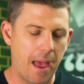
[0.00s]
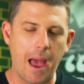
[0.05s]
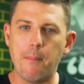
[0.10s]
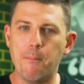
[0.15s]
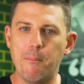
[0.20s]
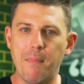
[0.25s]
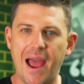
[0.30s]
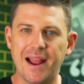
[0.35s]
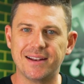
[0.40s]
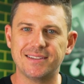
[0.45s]
a
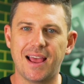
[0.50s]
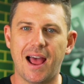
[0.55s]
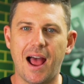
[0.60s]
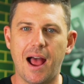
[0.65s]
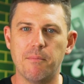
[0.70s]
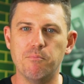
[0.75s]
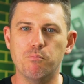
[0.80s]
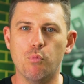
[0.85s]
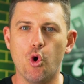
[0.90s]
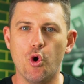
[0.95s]

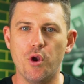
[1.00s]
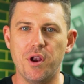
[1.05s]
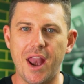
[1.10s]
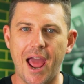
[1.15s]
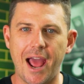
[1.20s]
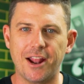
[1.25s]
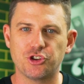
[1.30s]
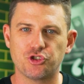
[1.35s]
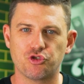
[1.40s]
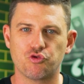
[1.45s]
matter, more
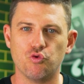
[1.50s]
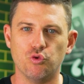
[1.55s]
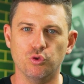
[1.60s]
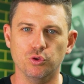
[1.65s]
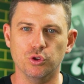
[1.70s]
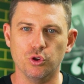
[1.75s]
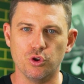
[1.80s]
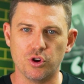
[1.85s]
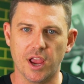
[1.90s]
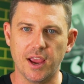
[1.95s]

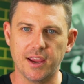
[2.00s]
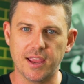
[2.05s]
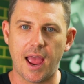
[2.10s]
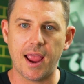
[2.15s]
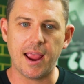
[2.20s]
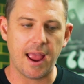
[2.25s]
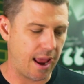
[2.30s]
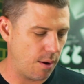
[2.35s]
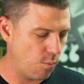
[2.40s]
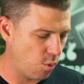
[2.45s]
natural look,
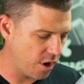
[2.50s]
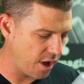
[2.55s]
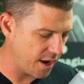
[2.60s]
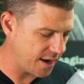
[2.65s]
okay? And what